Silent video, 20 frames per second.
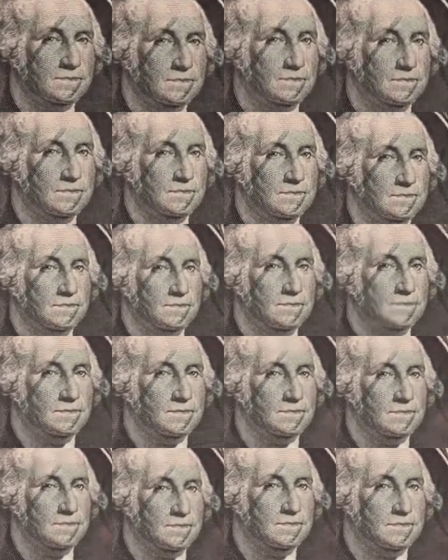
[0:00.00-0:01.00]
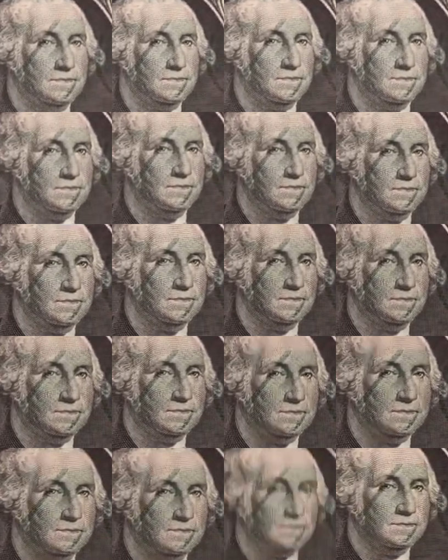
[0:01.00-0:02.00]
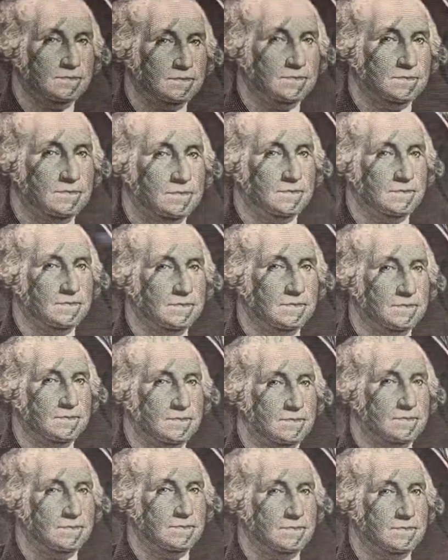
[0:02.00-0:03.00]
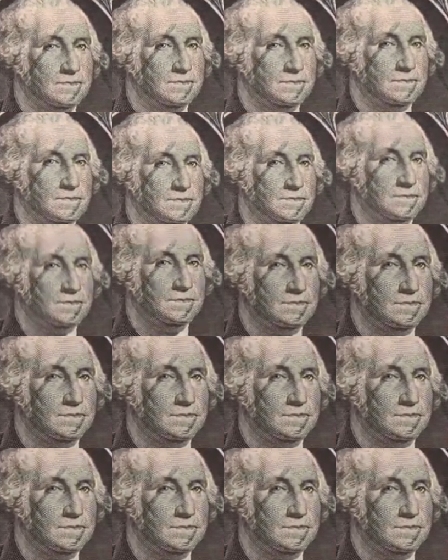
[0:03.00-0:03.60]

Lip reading: So I figured, hey, I'll go ahead and get one while I can.